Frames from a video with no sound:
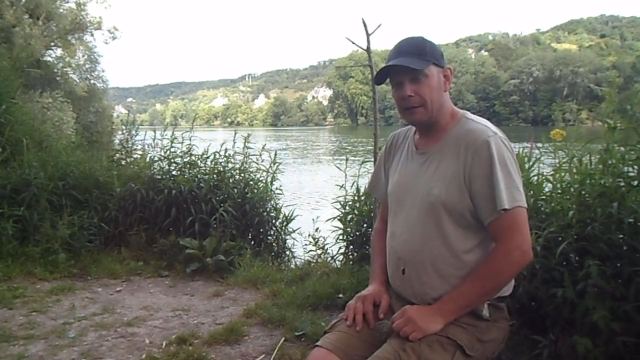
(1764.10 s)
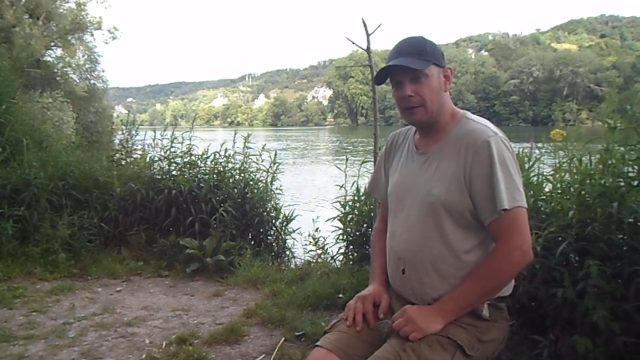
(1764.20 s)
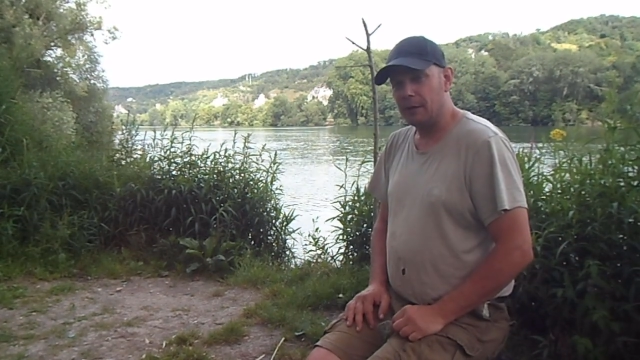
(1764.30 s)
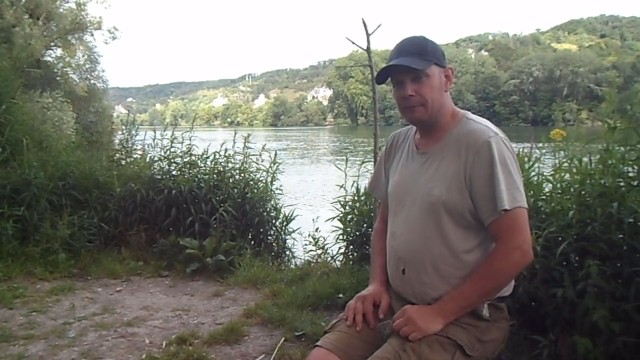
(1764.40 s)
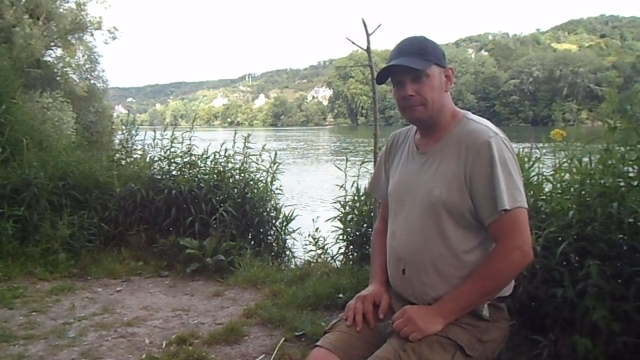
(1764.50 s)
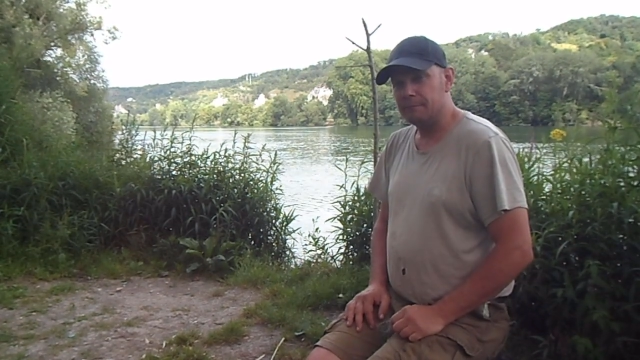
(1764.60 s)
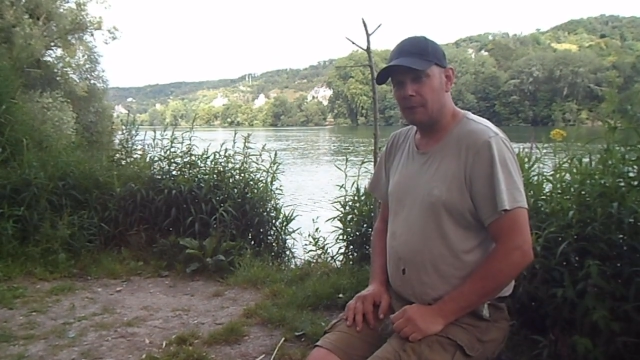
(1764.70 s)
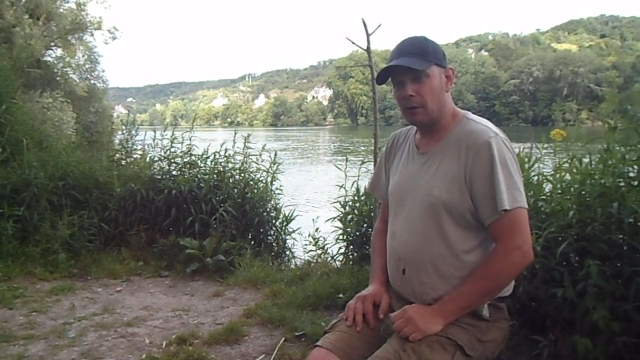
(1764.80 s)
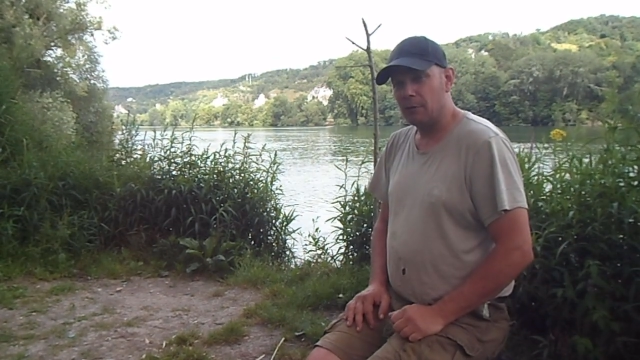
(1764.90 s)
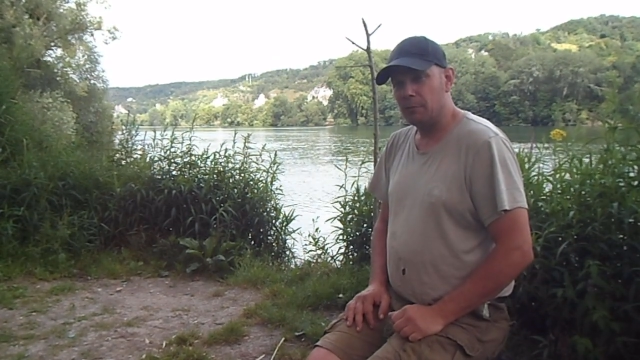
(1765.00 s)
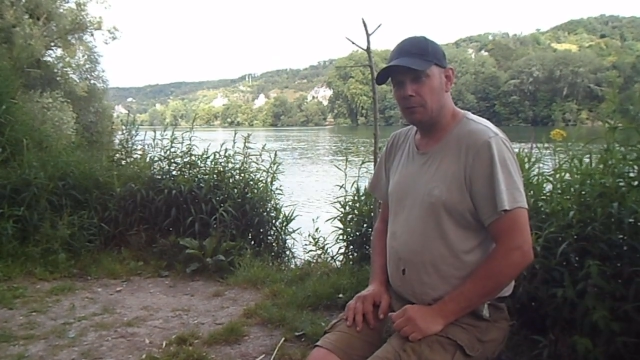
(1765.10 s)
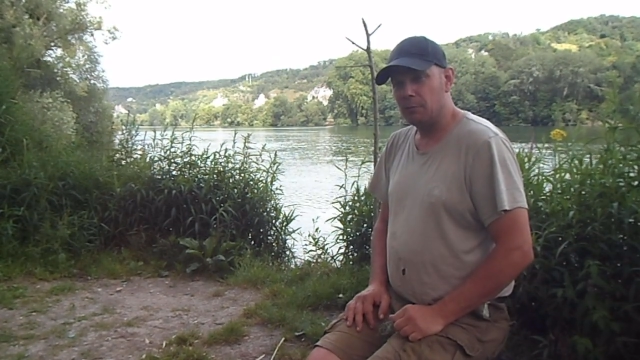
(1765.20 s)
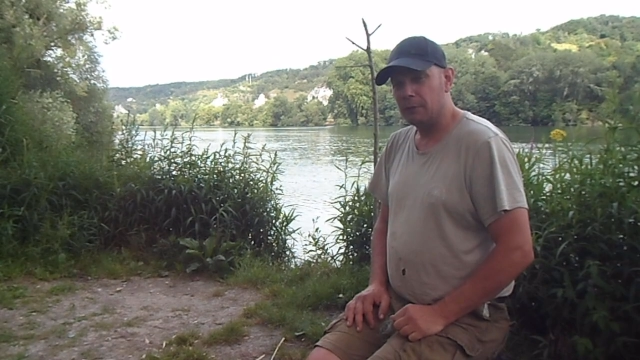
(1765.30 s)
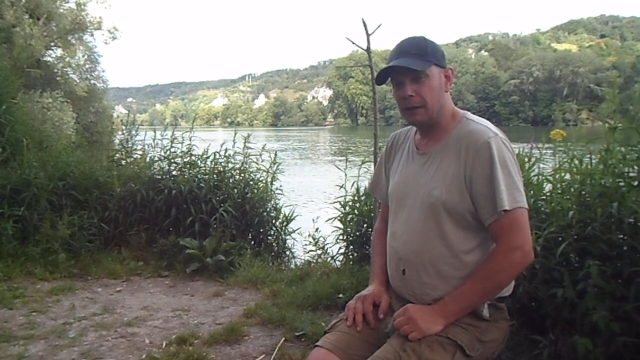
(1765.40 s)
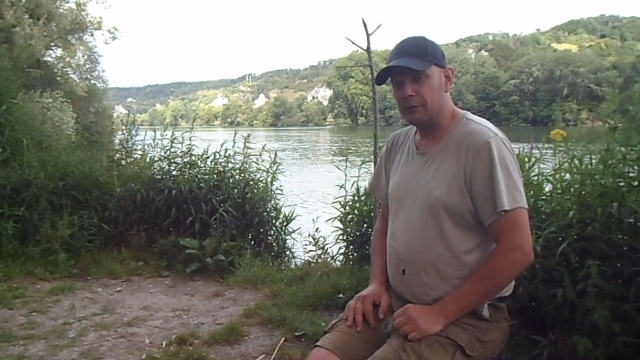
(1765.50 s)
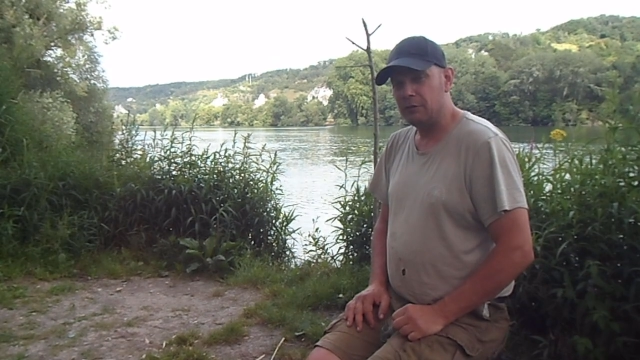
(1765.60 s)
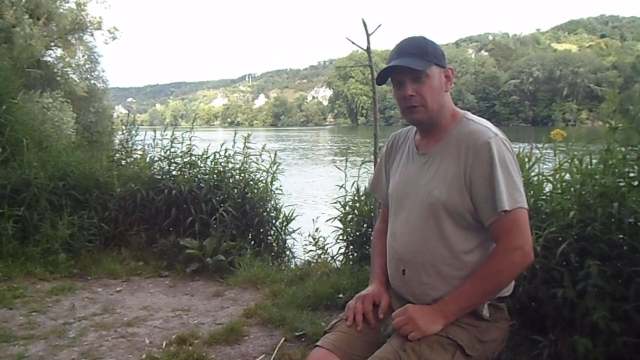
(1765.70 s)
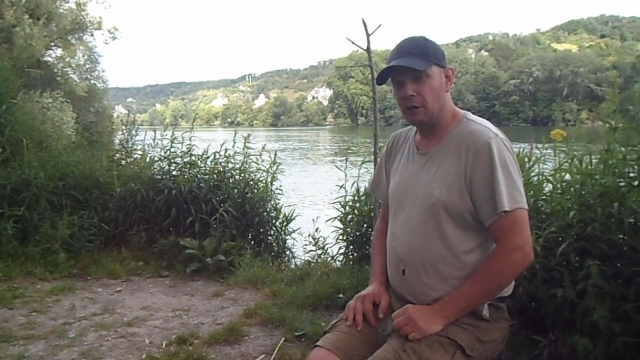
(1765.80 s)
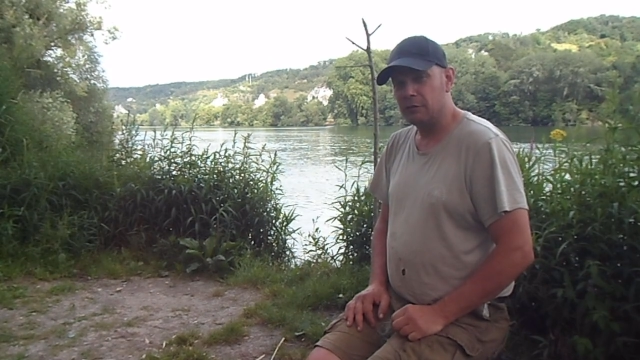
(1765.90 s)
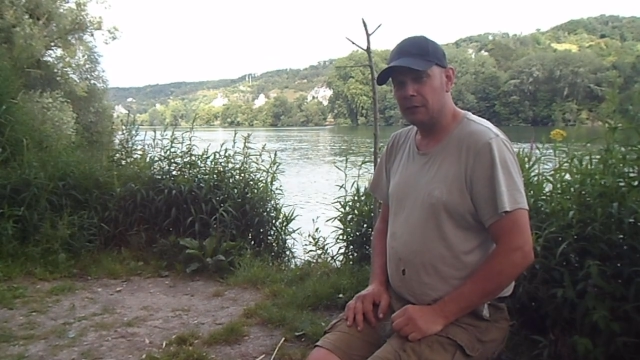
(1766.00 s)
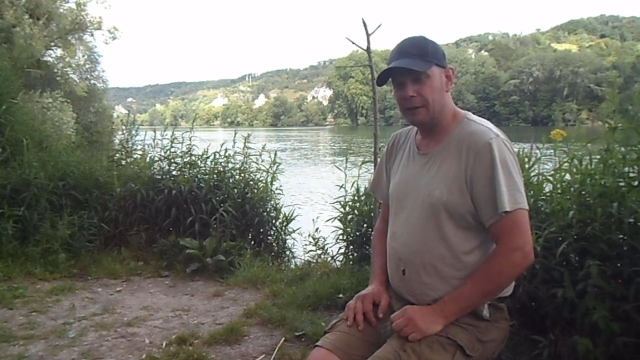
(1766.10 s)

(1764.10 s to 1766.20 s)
that note, I will catch you guys